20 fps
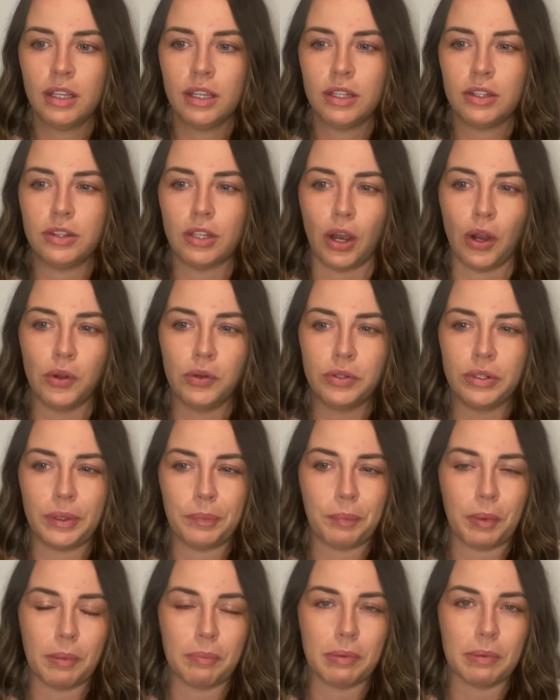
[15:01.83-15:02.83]
The only
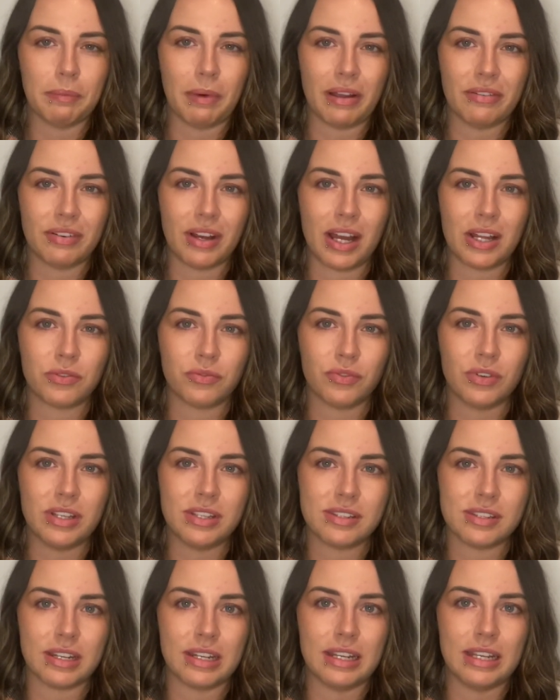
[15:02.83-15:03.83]
problem I've had
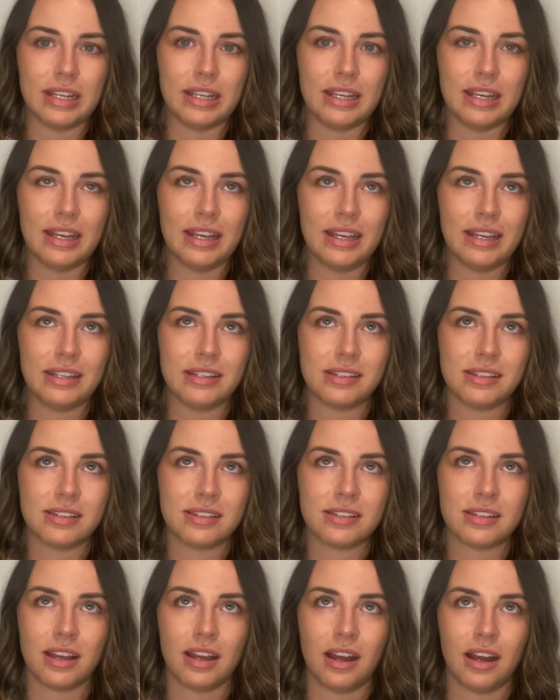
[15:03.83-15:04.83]
recently is